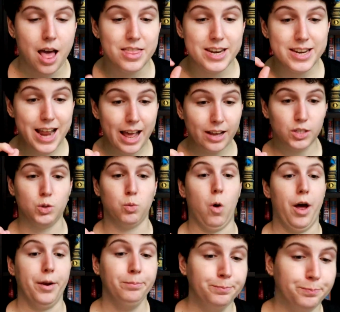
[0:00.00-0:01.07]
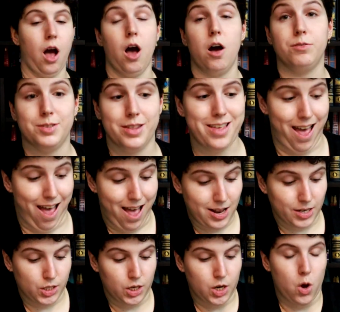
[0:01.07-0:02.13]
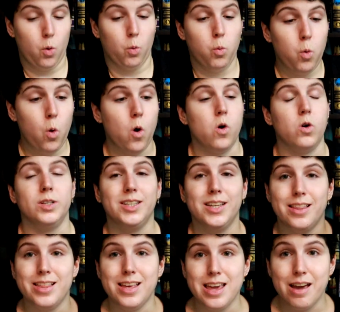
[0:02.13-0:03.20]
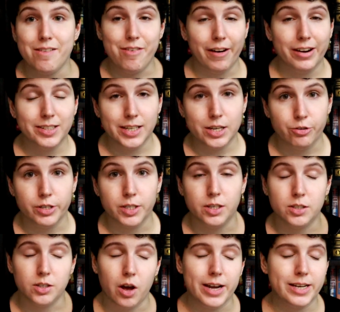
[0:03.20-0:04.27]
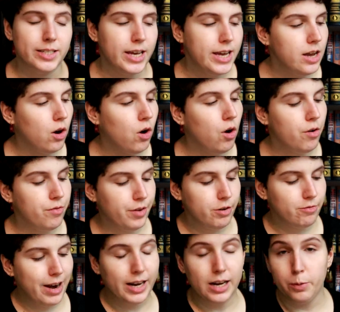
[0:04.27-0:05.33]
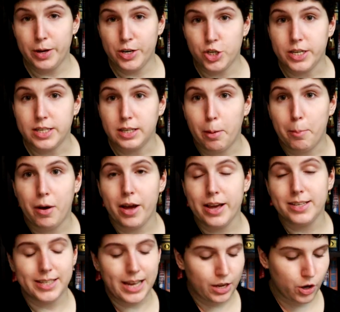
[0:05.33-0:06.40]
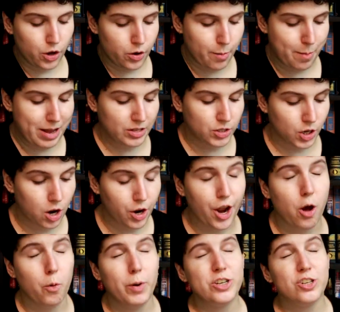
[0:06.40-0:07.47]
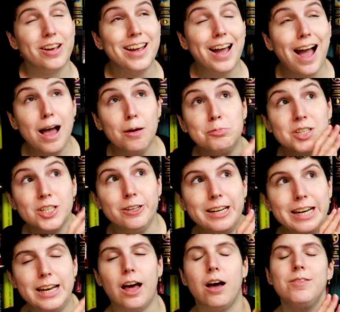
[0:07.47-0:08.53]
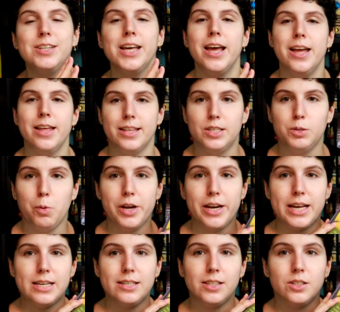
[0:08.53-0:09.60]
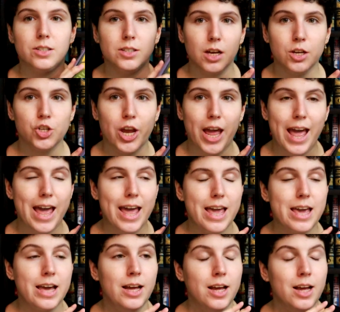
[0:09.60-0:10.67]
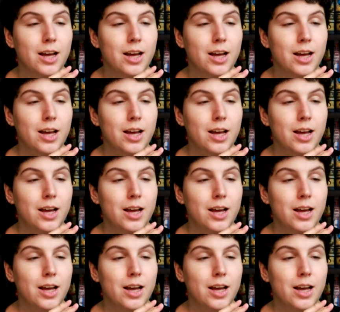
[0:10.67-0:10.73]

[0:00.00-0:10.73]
The next one after that was The Very Secret Society of Irregular Witches by Sangu Mandana, which I absolutely loved. This one is such a